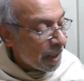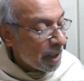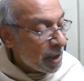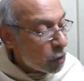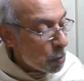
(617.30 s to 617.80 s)

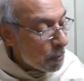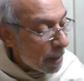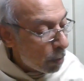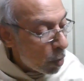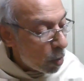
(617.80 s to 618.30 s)
Into
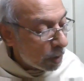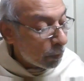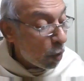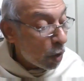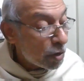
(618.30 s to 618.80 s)
my boat
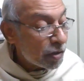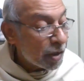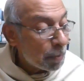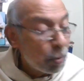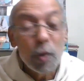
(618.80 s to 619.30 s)
the waters
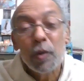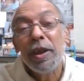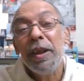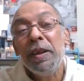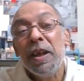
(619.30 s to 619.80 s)
are
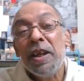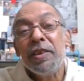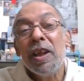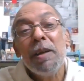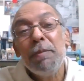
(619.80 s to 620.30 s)
pouring.
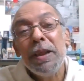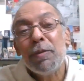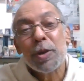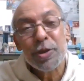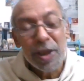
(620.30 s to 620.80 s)
Tell me,
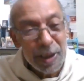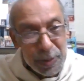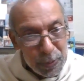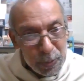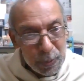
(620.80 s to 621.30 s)
what shall I
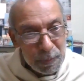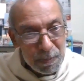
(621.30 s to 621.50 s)
do?